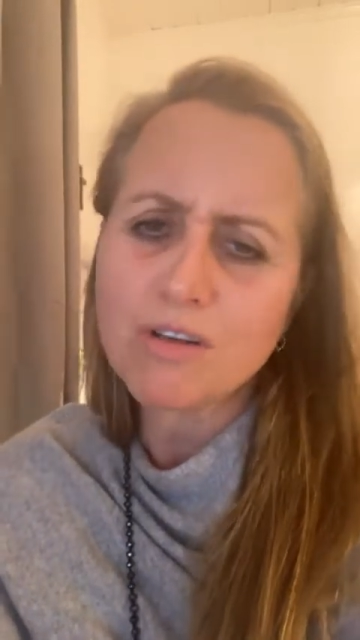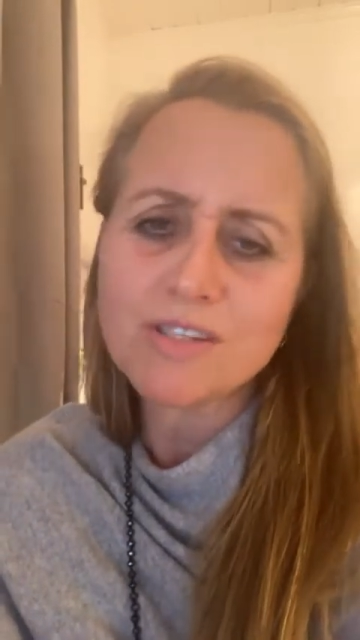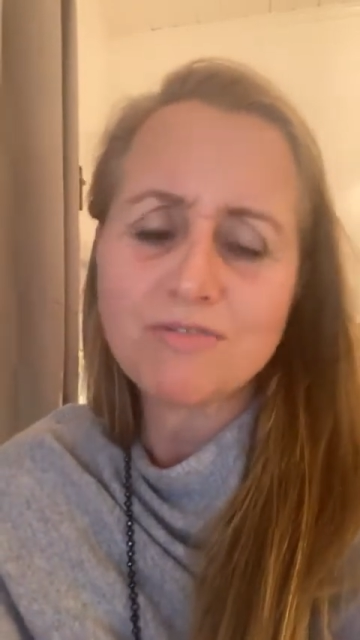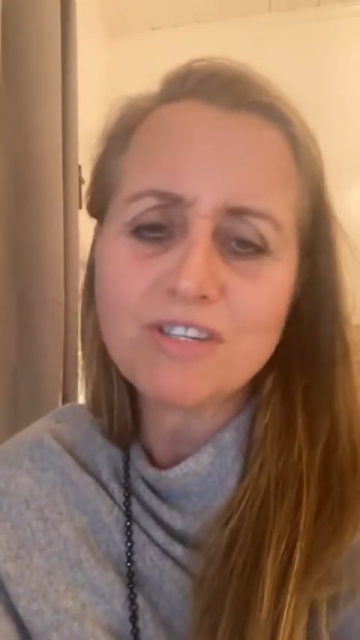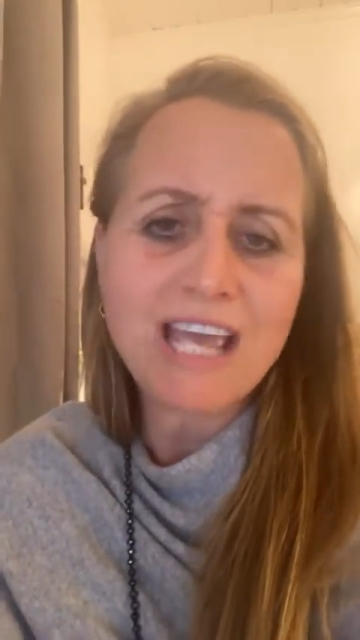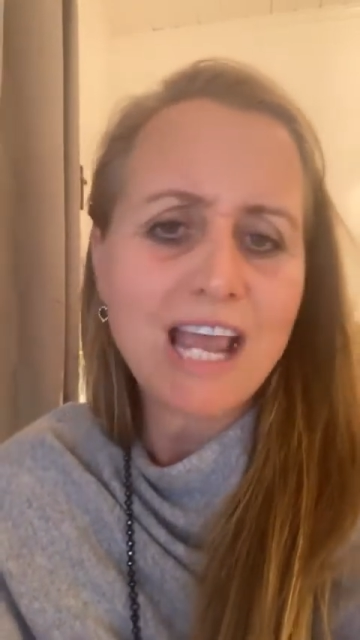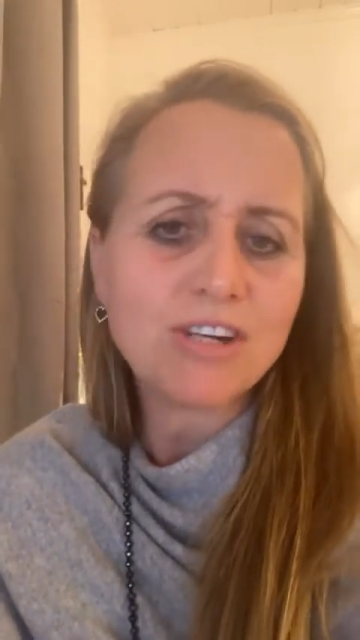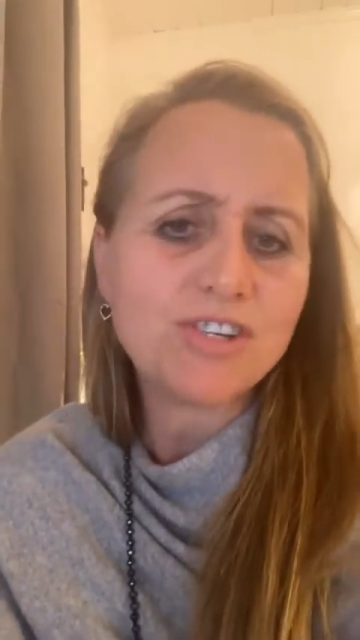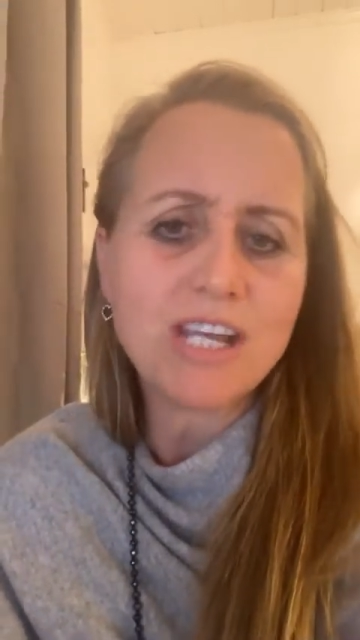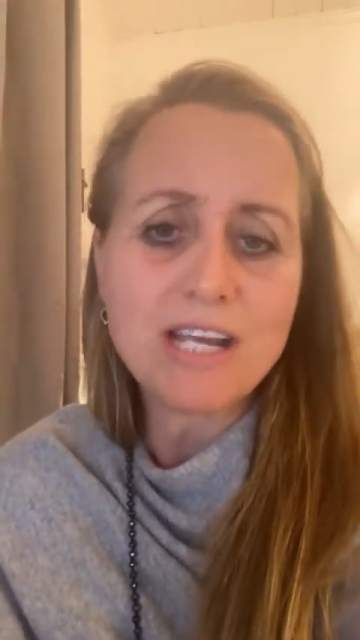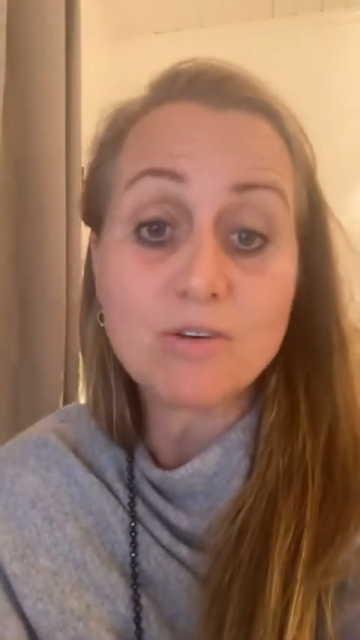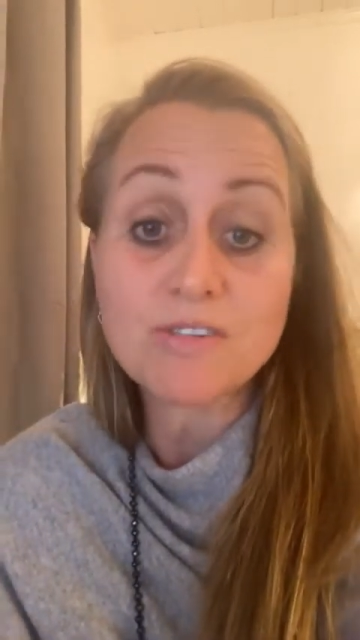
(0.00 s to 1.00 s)
lots of
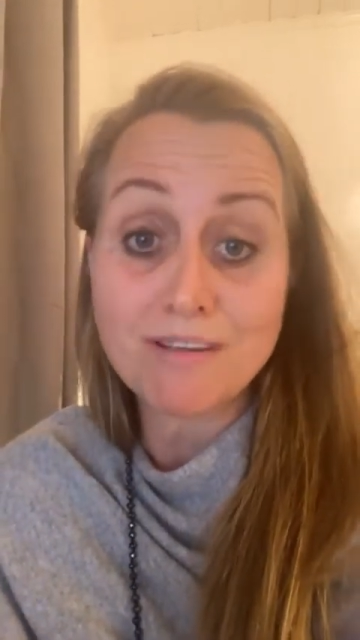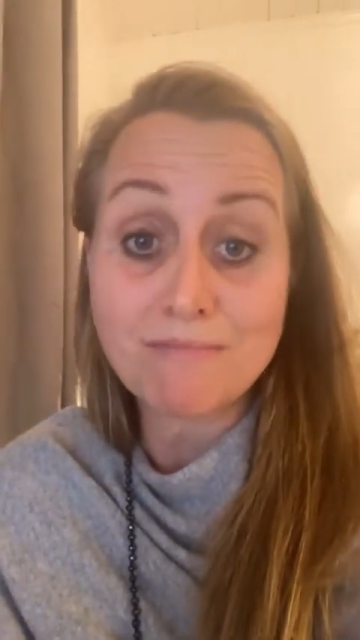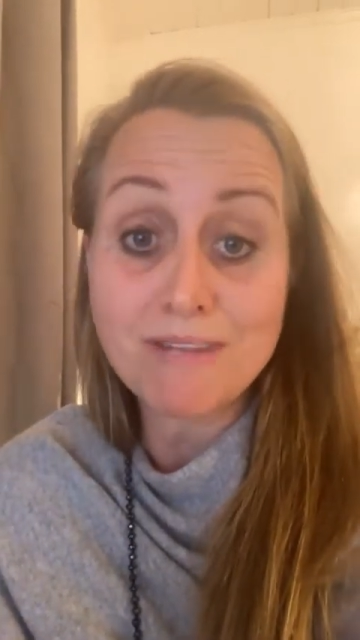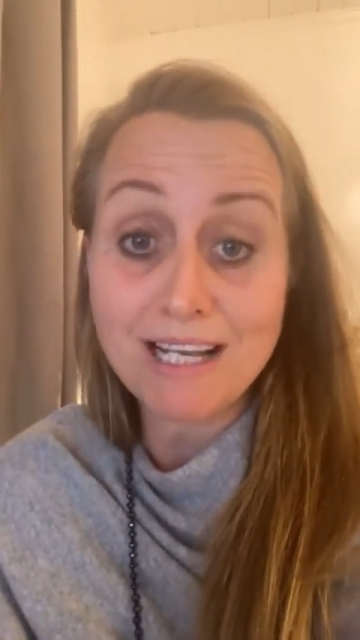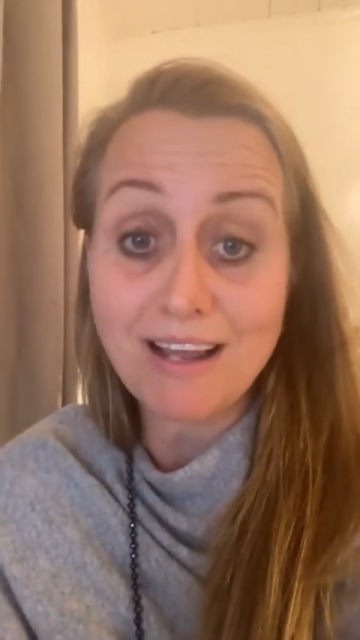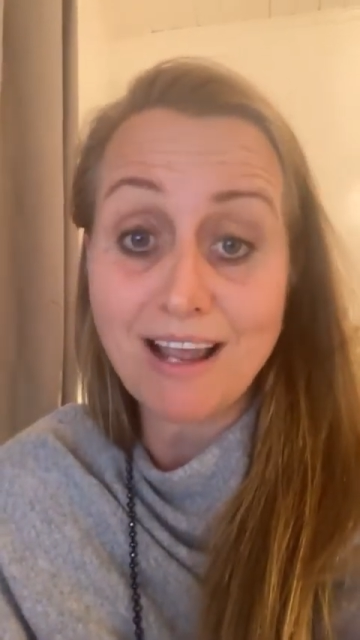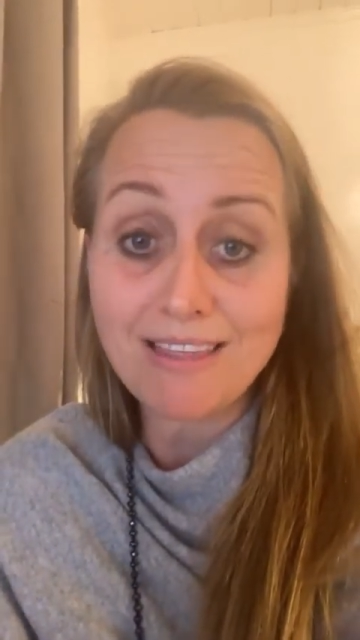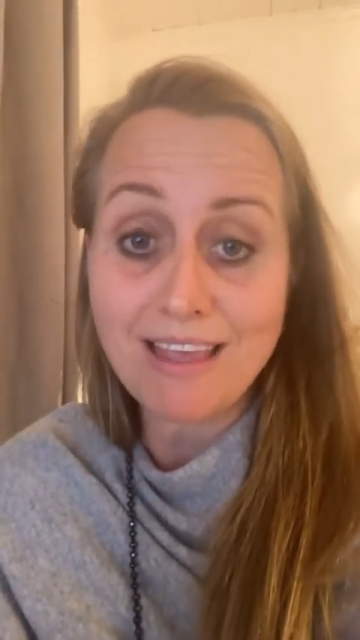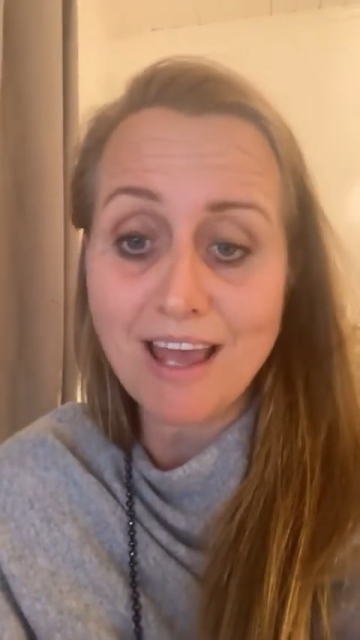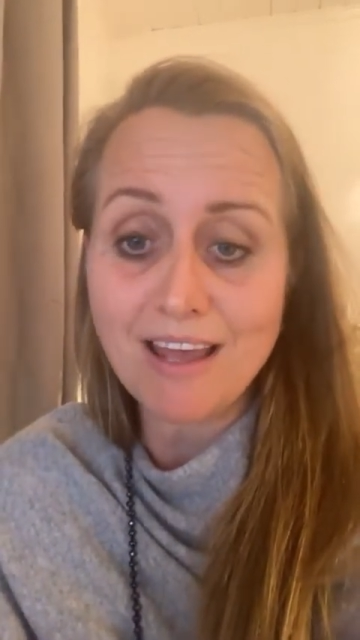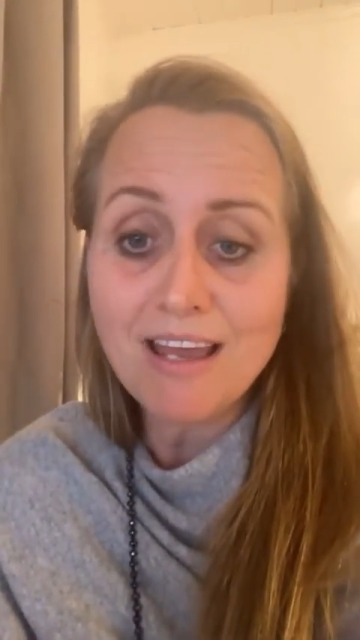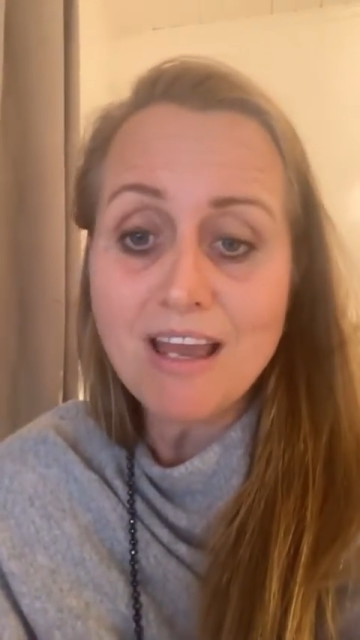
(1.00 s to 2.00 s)
THC or something like
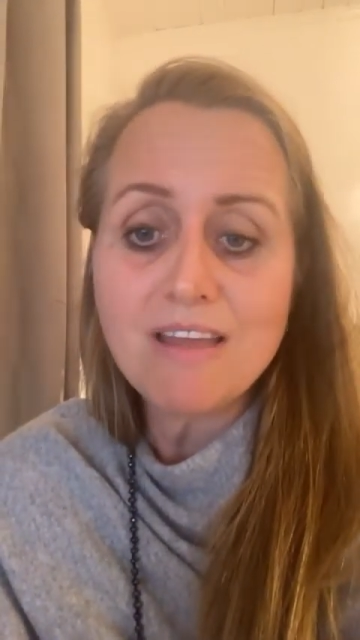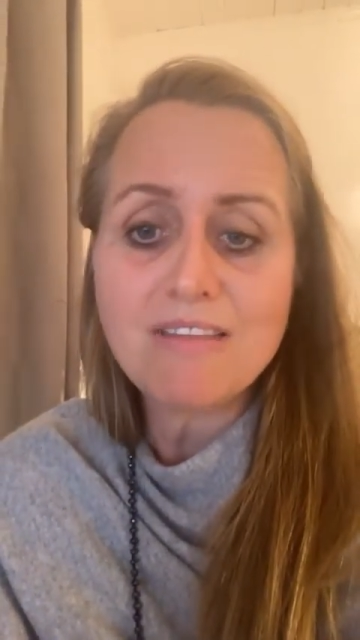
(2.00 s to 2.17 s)
that,